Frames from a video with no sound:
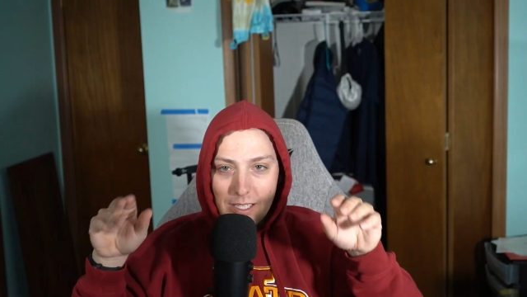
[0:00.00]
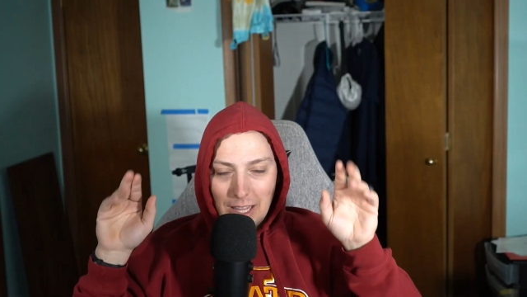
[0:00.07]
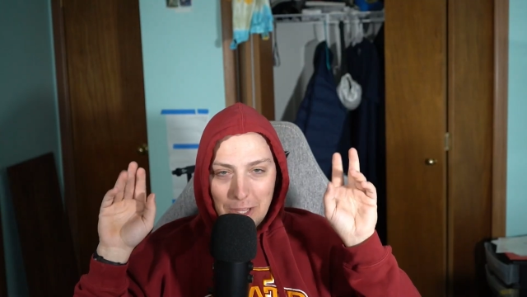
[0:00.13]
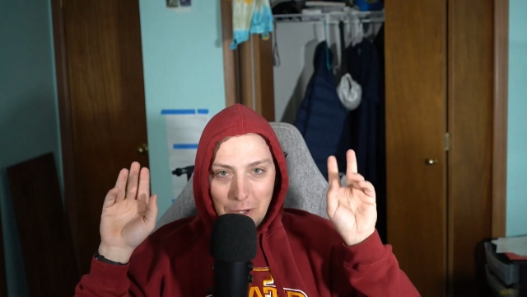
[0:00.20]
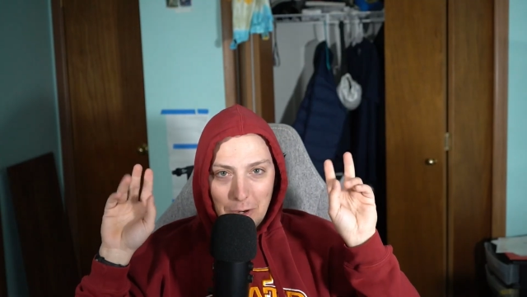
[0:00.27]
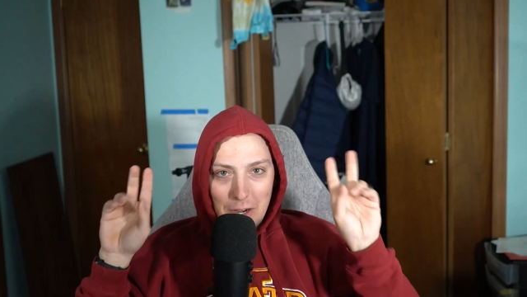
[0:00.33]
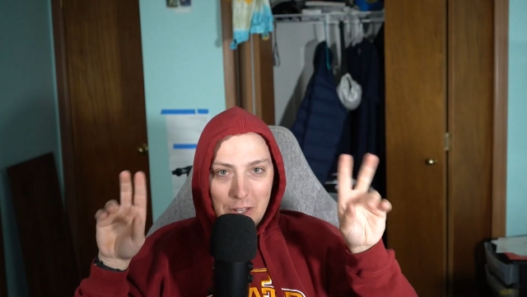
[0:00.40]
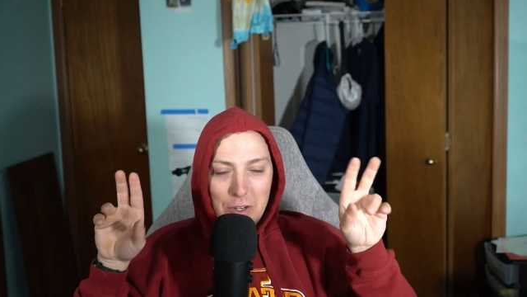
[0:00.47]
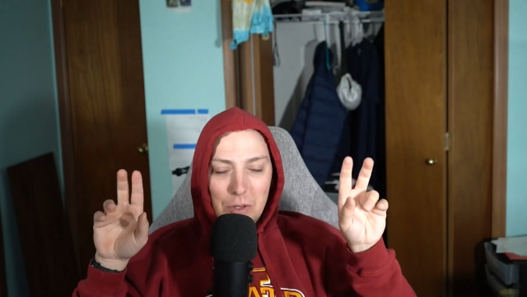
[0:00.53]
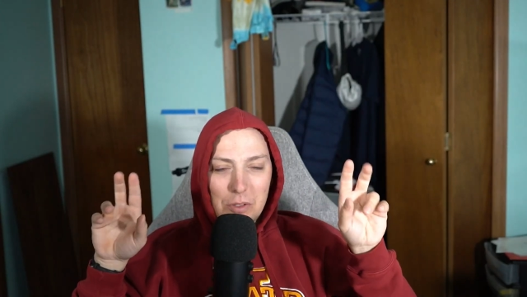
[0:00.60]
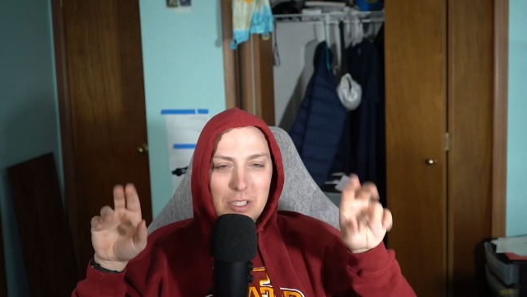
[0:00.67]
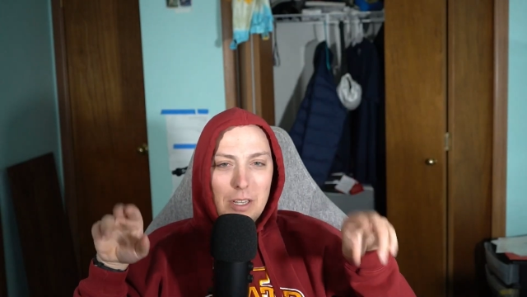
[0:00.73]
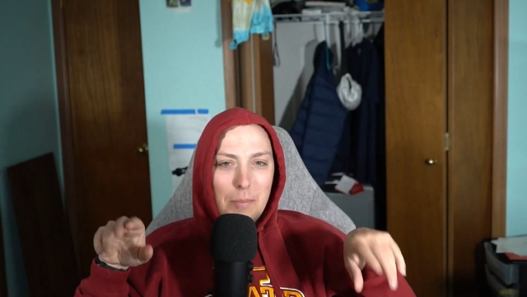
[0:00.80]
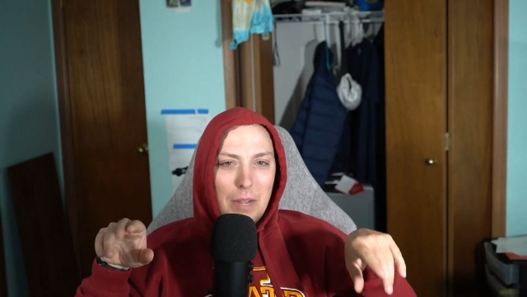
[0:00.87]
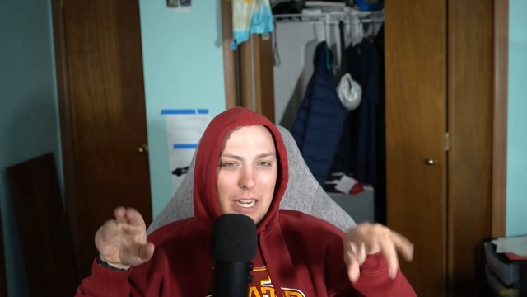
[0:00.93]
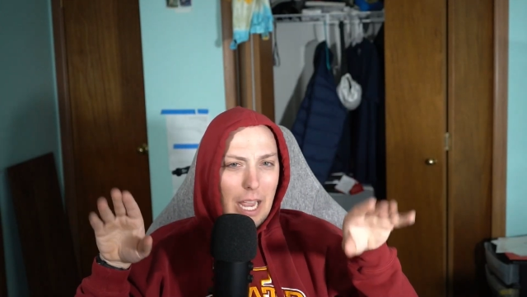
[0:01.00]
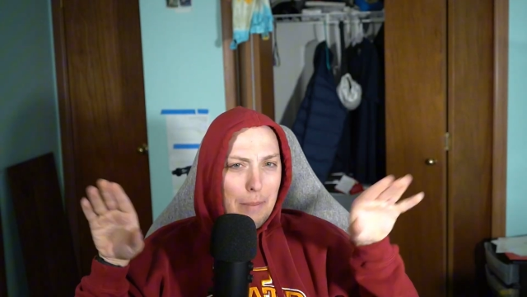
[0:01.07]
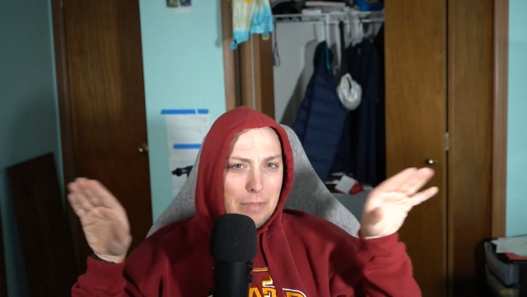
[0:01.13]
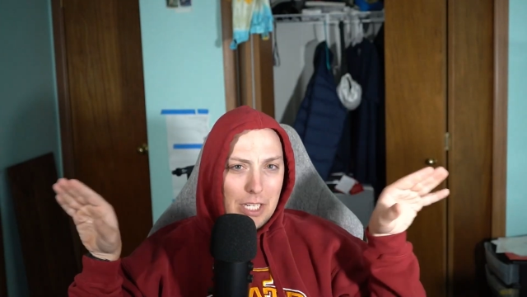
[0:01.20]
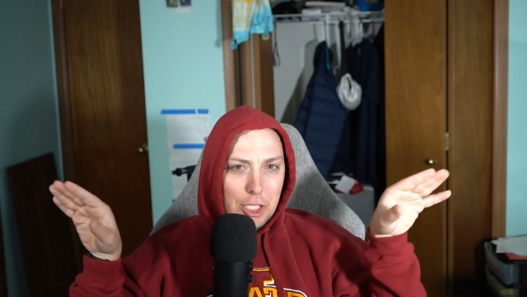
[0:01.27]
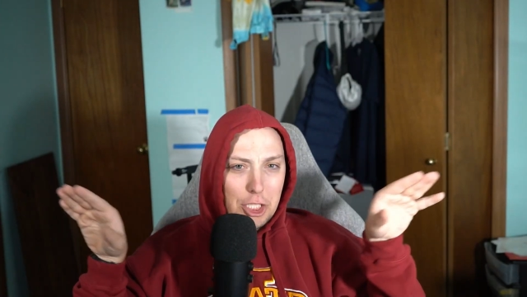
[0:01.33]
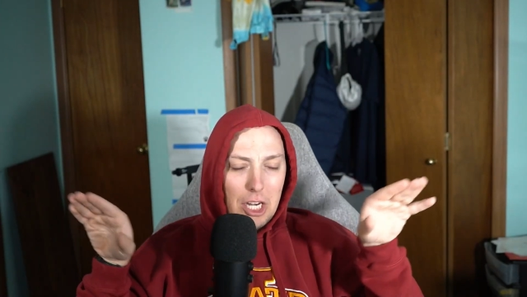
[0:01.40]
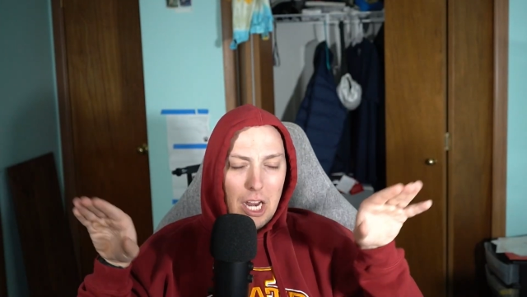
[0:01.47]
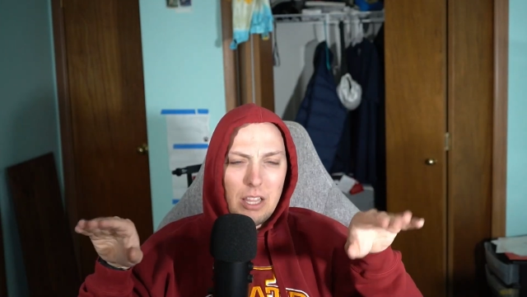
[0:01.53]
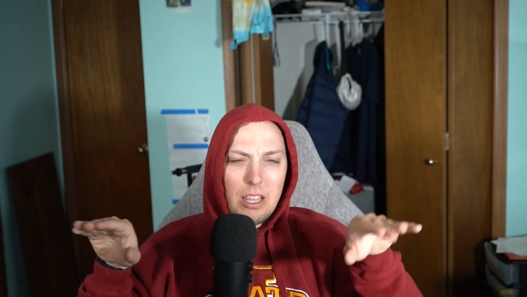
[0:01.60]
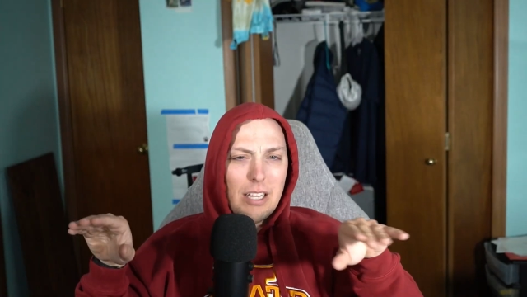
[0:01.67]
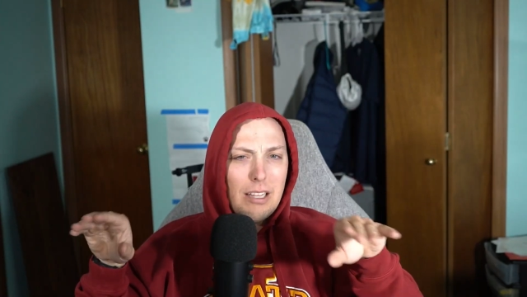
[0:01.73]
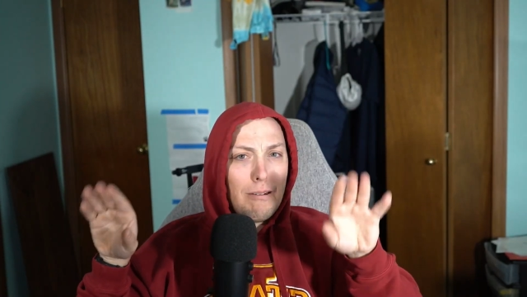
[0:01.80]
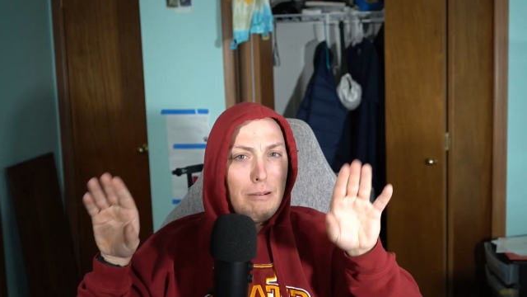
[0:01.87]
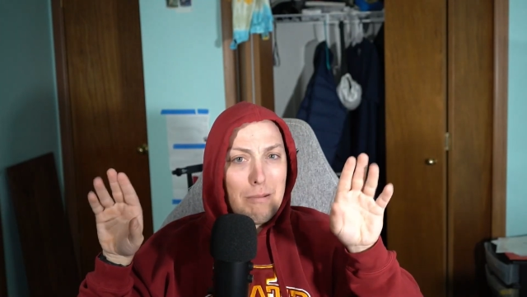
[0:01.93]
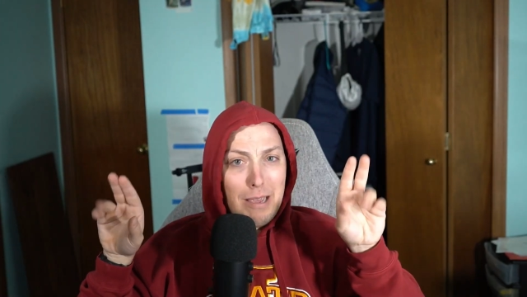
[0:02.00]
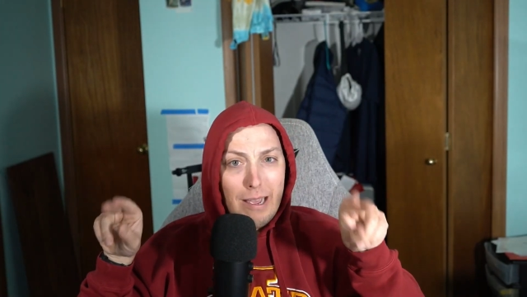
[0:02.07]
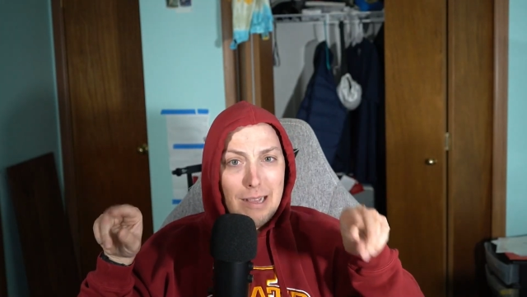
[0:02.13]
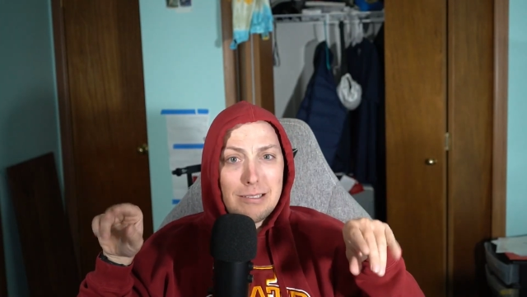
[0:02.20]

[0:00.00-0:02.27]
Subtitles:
I think they're going to do some like MTGA thing like, oh yeah,